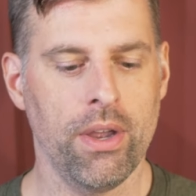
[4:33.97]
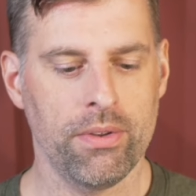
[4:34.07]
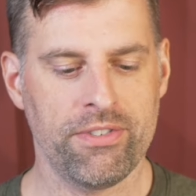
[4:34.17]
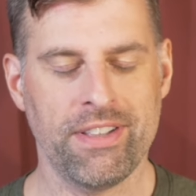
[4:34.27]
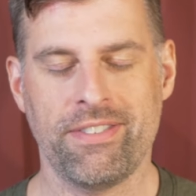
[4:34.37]

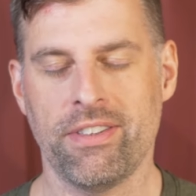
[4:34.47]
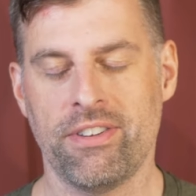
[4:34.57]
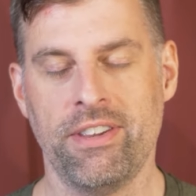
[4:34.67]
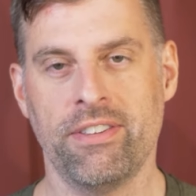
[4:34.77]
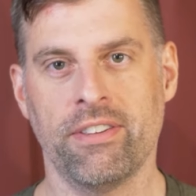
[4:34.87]
sets the
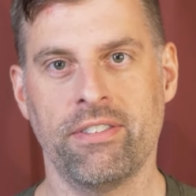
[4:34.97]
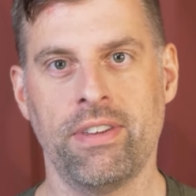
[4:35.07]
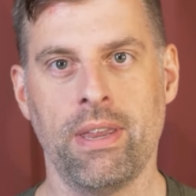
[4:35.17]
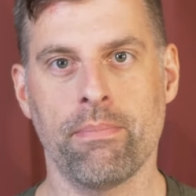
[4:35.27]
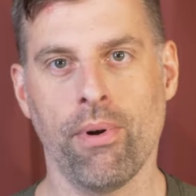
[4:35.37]

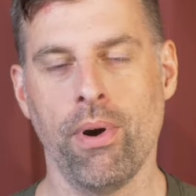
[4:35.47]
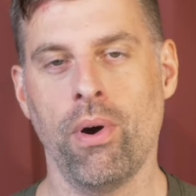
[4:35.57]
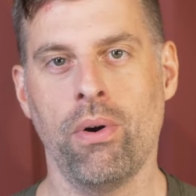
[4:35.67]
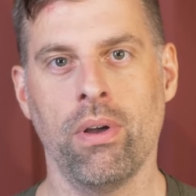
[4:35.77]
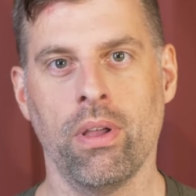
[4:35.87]
T16
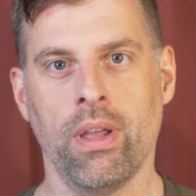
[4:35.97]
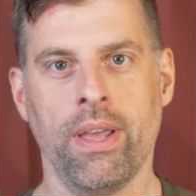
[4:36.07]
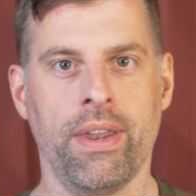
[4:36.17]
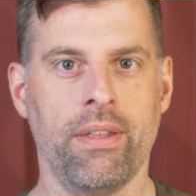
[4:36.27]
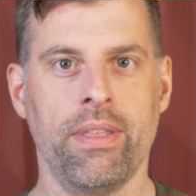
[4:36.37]
Pro
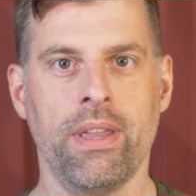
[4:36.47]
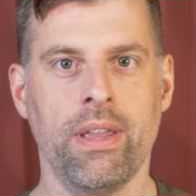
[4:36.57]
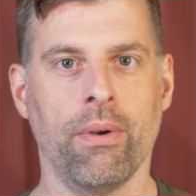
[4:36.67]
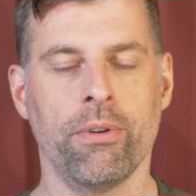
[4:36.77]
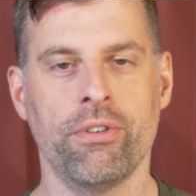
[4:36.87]
ahead of the
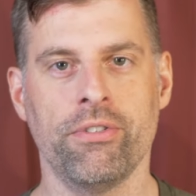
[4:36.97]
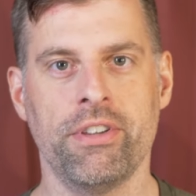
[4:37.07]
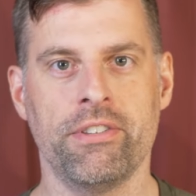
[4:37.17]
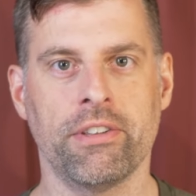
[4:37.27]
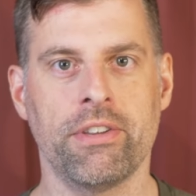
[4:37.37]
original
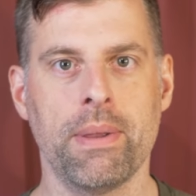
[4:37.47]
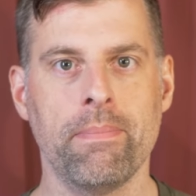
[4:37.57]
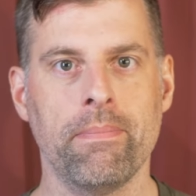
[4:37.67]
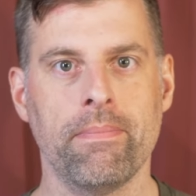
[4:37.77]
T16.